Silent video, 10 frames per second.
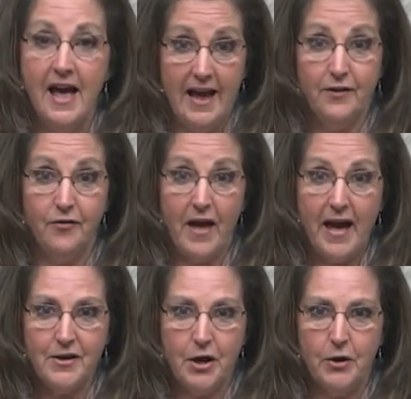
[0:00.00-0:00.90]
And on
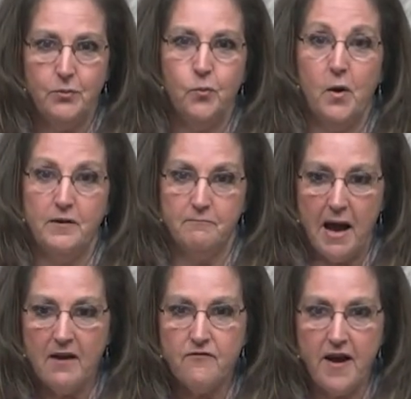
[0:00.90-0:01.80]
that note, one of
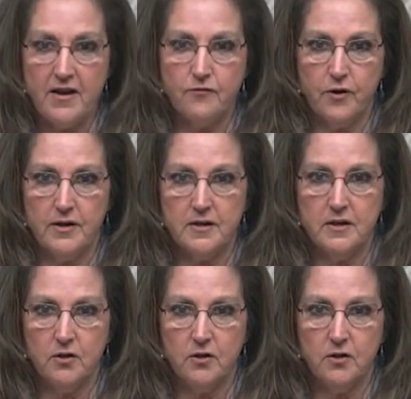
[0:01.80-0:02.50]
my favorite